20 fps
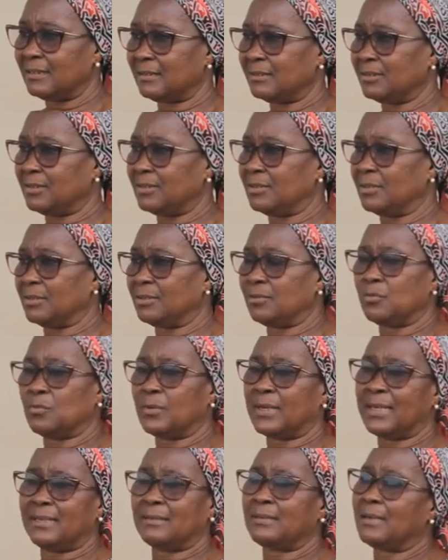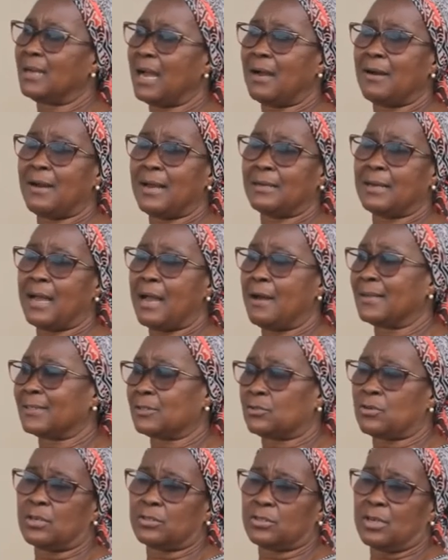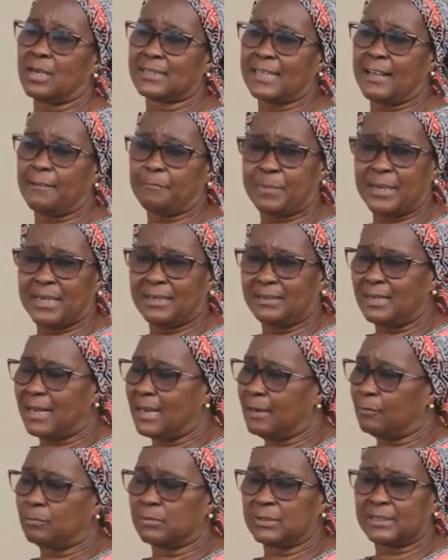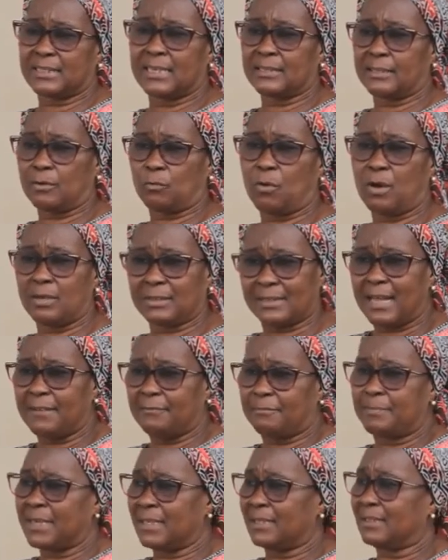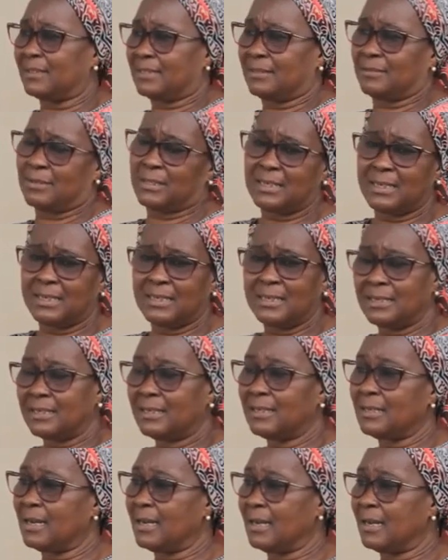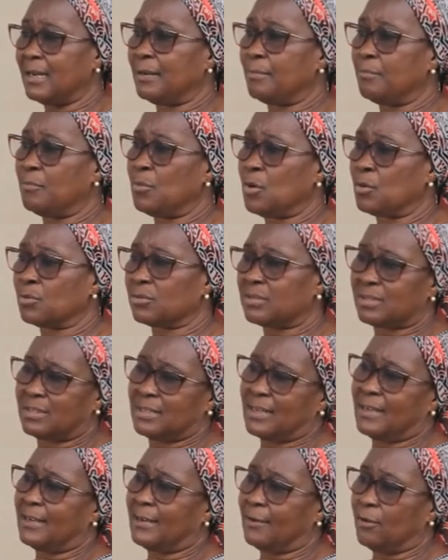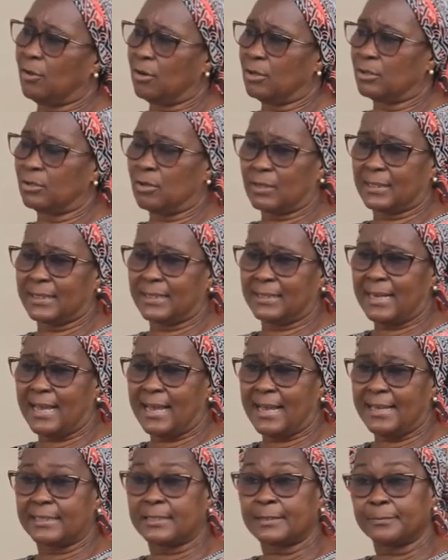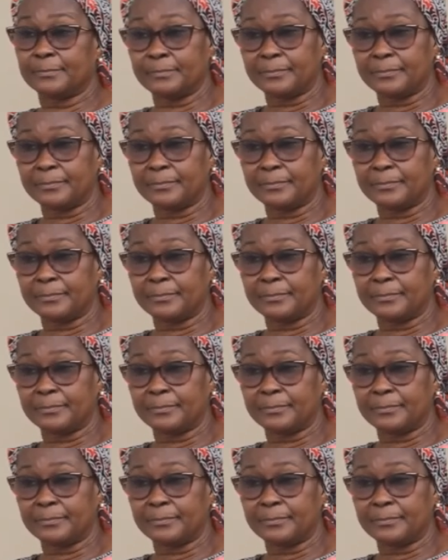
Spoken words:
You know, our structures have been, I won't say the worst, have been the most unorganized.